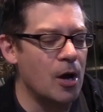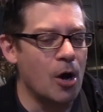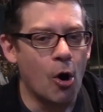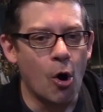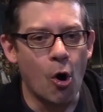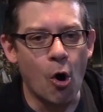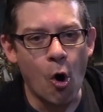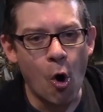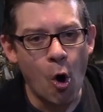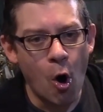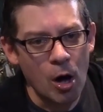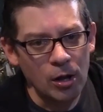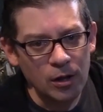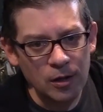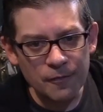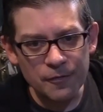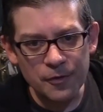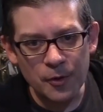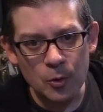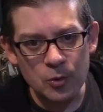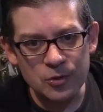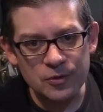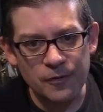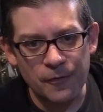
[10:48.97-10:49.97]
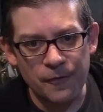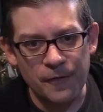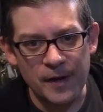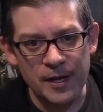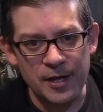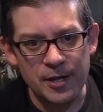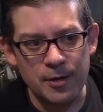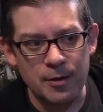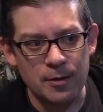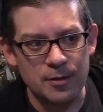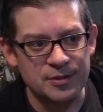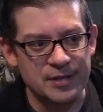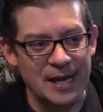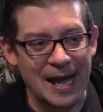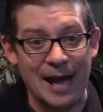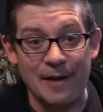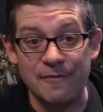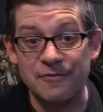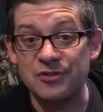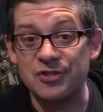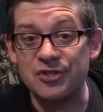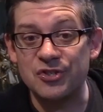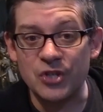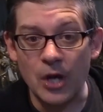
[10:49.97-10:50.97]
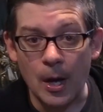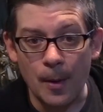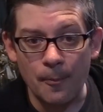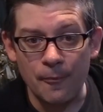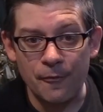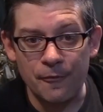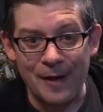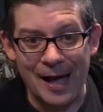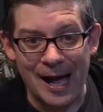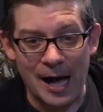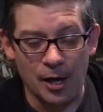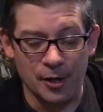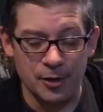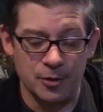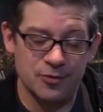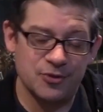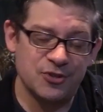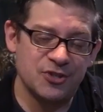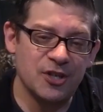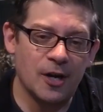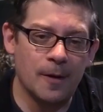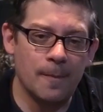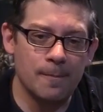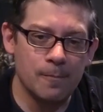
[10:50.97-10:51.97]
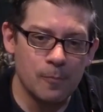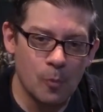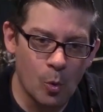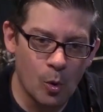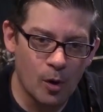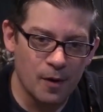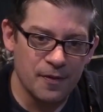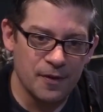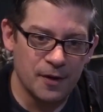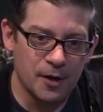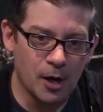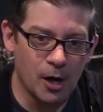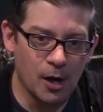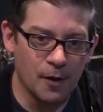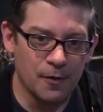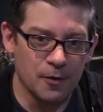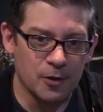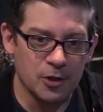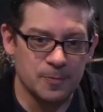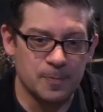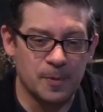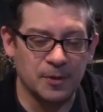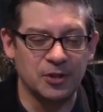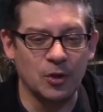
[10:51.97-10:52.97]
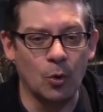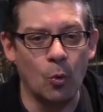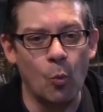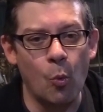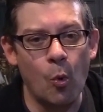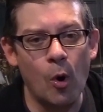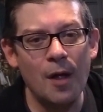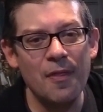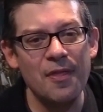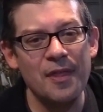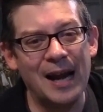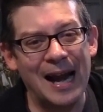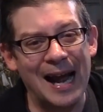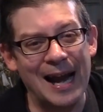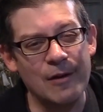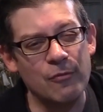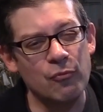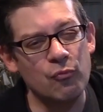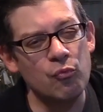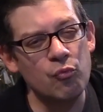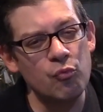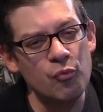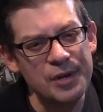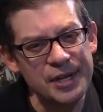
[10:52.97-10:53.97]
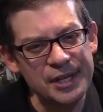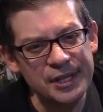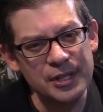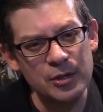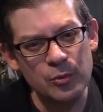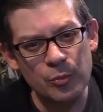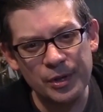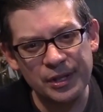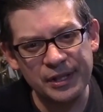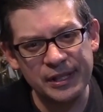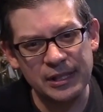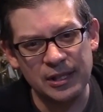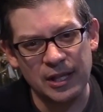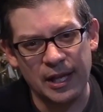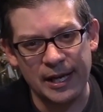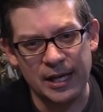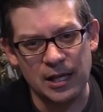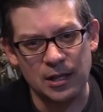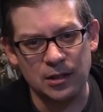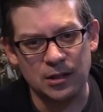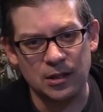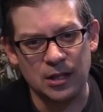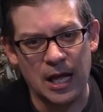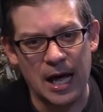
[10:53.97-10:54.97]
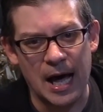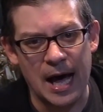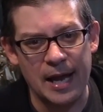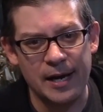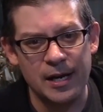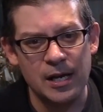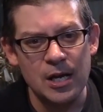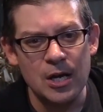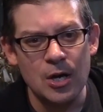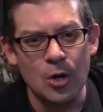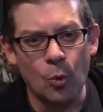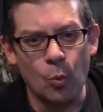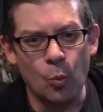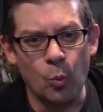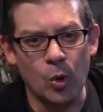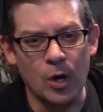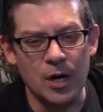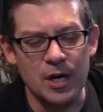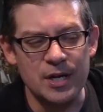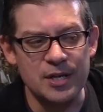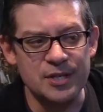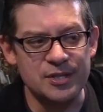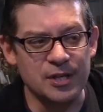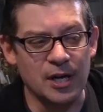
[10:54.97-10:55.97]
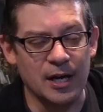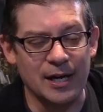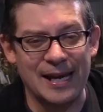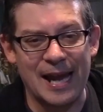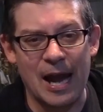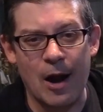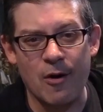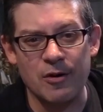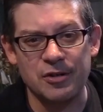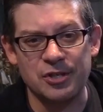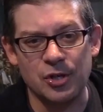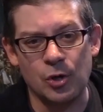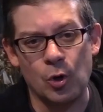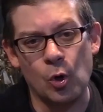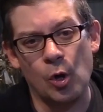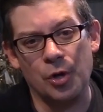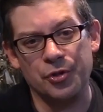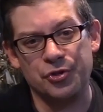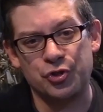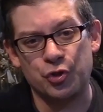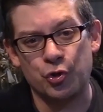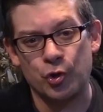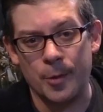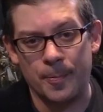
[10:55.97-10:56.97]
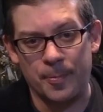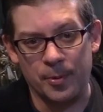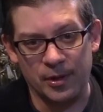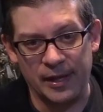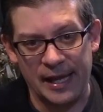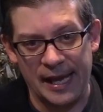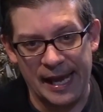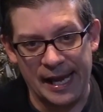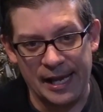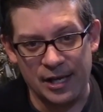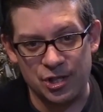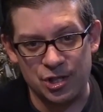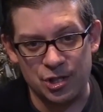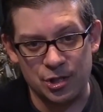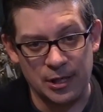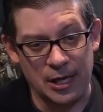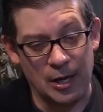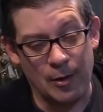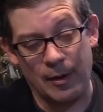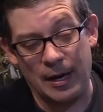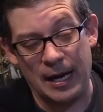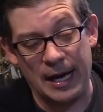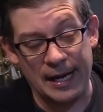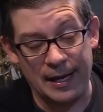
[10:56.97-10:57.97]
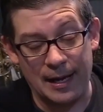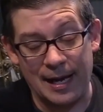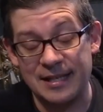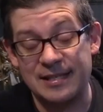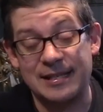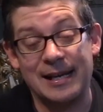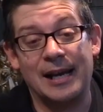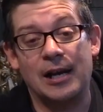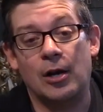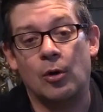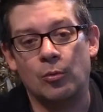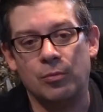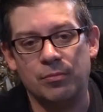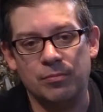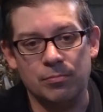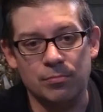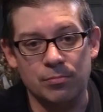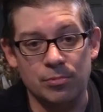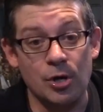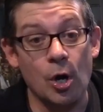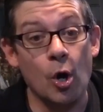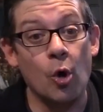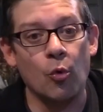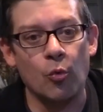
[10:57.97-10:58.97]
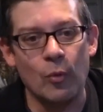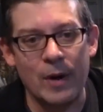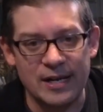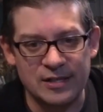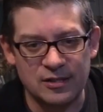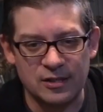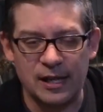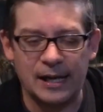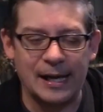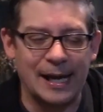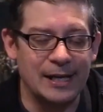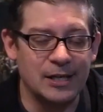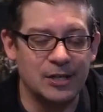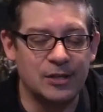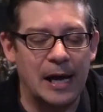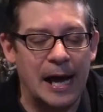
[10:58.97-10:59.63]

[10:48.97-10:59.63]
All of those figures have some value, some more than others, but the one that I really, really like a lot was a character called Triple H. Now, I said I don't know wrestling.